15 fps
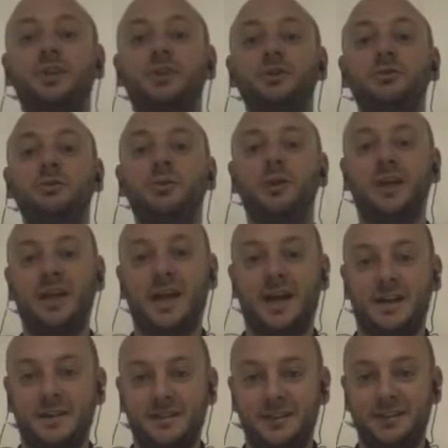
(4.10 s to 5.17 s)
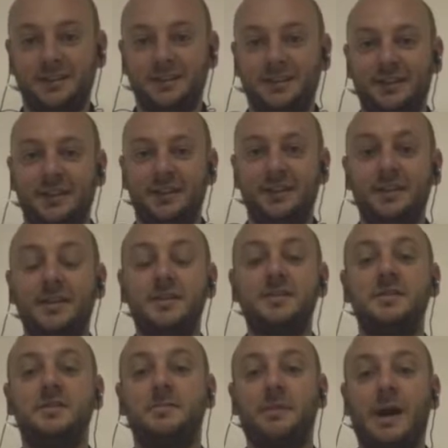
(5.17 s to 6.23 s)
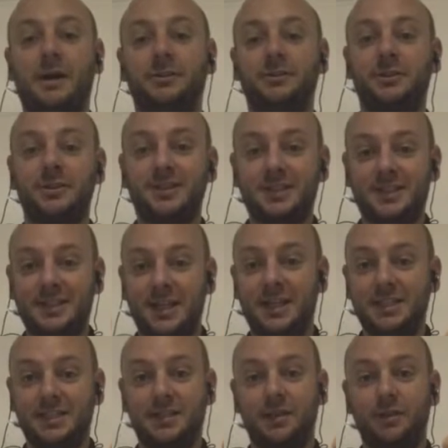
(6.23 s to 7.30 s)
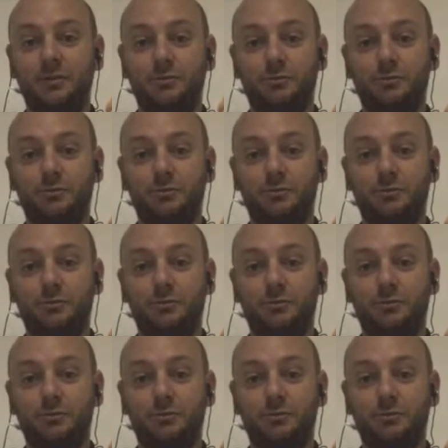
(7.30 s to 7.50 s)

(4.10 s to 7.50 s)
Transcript: Good morning, guys. This is about the sixth